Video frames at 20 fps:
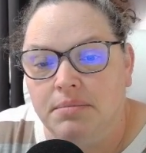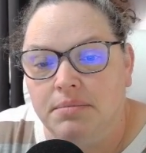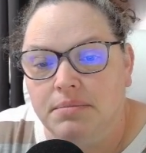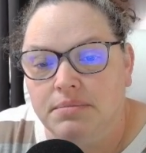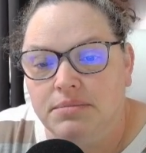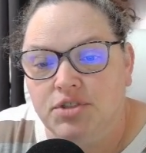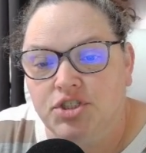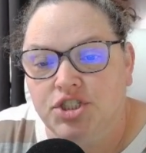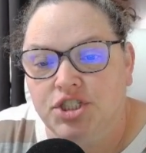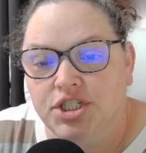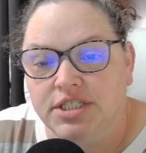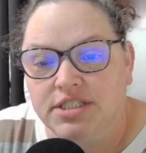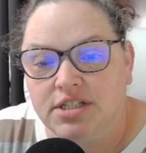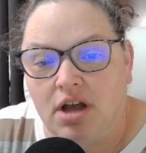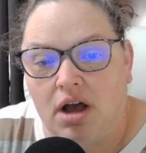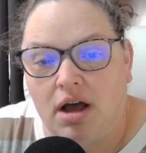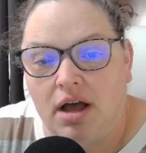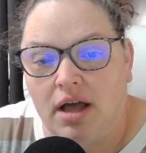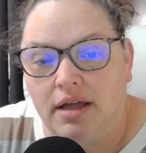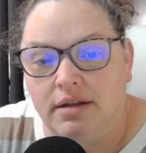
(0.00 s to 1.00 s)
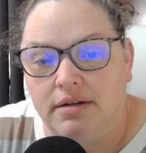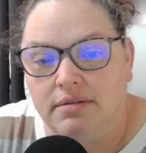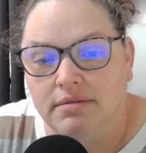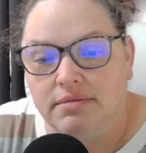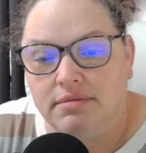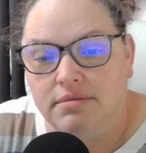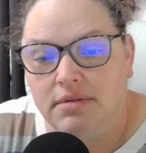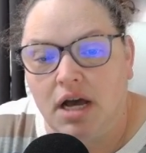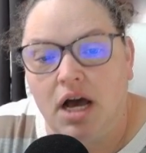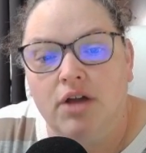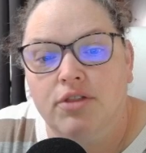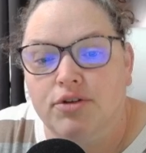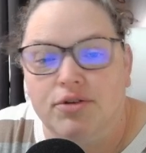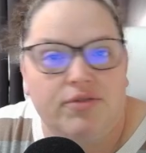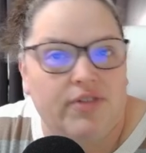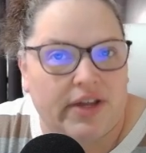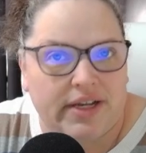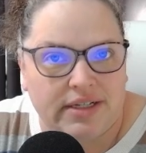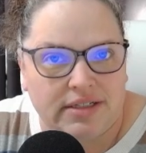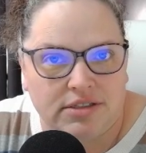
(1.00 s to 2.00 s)
she's got other
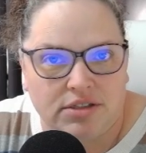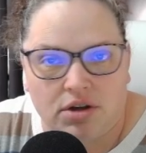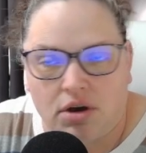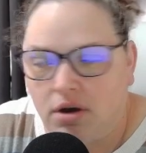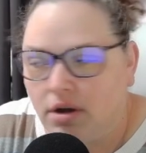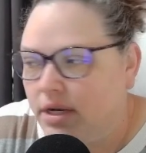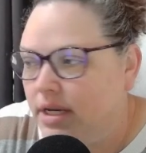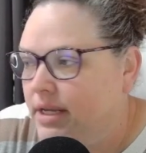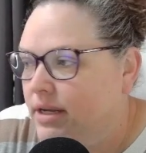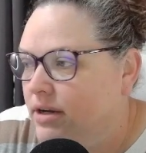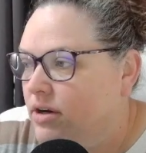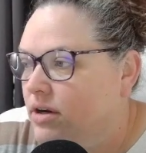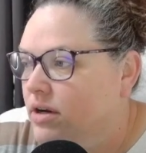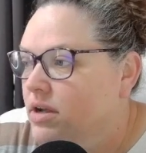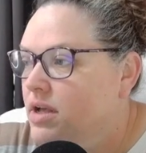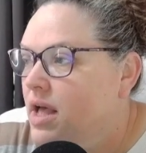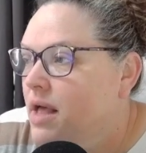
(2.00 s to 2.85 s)
things on here.